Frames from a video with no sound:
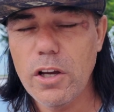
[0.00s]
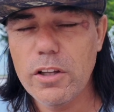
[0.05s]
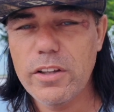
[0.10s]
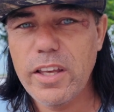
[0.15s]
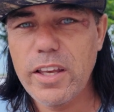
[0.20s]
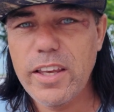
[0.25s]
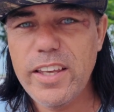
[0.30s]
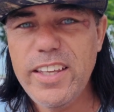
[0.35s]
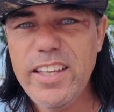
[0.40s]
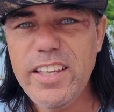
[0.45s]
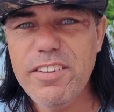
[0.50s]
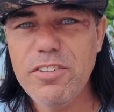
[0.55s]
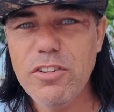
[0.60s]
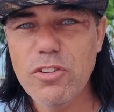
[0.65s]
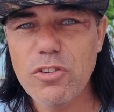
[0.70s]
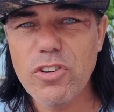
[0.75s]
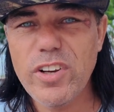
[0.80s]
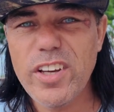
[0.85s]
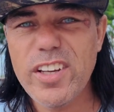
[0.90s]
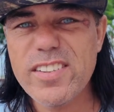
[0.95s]
They
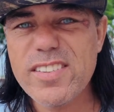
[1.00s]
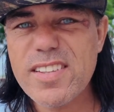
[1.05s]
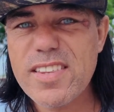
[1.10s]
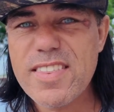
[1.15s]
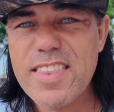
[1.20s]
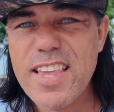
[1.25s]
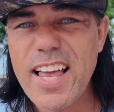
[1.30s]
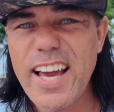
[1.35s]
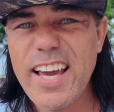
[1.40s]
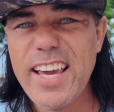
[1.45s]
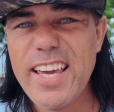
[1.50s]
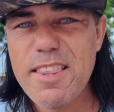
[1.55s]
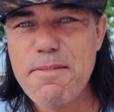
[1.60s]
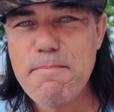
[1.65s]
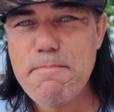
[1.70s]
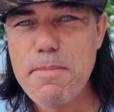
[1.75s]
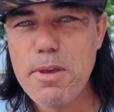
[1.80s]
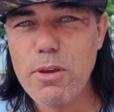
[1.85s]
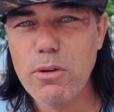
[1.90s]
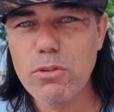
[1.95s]
even raised
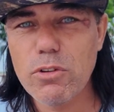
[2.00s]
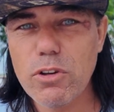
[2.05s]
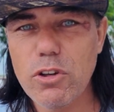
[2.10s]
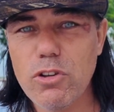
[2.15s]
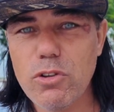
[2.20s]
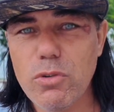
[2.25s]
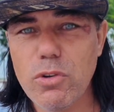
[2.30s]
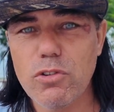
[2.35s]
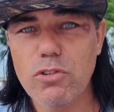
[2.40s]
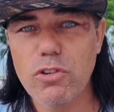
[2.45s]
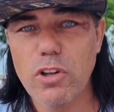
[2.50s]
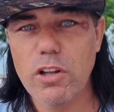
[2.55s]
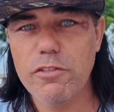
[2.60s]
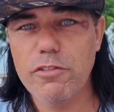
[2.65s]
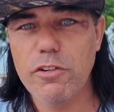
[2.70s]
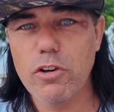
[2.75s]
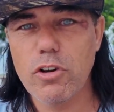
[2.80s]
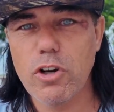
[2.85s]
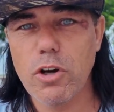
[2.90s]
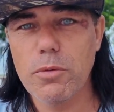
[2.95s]
$9 million US
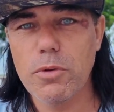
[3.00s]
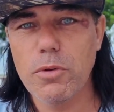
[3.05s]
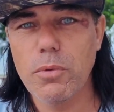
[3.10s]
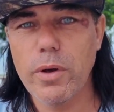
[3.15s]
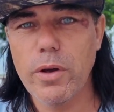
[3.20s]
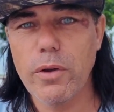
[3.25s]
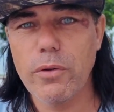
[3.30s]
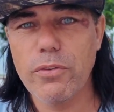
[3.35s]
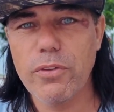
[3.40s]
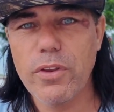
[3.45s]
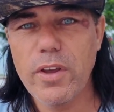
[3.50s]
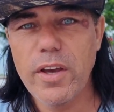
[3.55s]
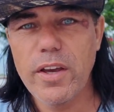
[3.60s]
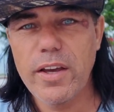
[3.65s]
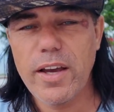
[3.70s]
for Commonwealth.